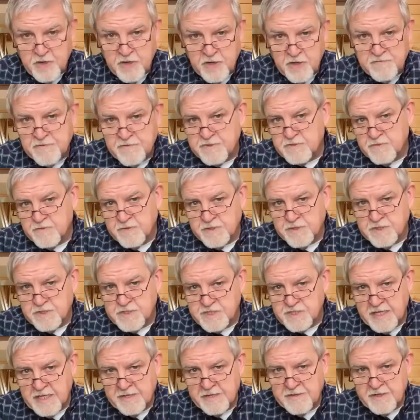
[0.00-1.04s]
for us to
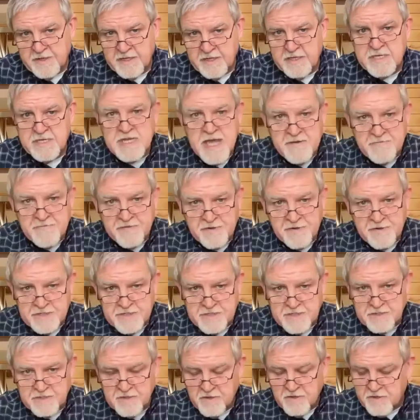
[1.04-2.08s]
understand that. Never is
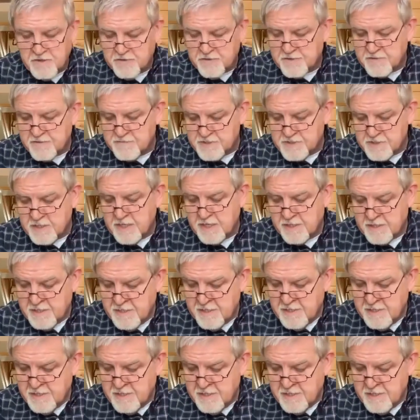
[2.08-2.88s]
he the author of sin,